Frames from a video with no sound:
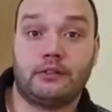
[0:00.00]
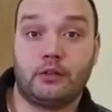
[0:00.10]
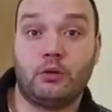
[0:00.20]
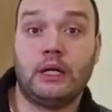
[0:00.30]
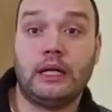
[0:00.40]

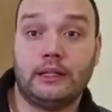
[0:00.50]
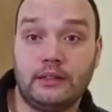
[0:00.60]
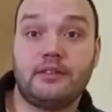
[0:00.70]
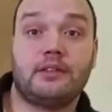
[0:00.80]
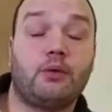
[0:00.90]
So
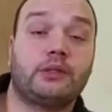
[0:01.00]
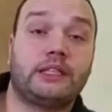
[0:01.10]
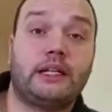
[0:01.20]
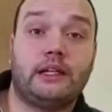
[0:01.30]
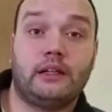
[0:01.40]
this is our
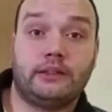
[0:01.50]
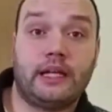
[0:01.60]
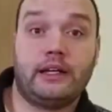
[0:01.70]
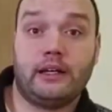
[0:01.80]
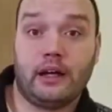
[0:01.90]

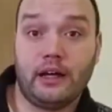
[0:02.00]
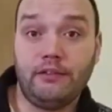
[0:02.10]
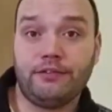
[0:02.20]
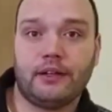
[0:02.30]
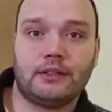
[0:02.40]
daily
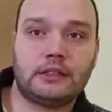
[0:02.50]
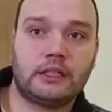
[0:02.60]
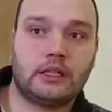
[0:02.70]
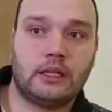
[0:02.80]
life, and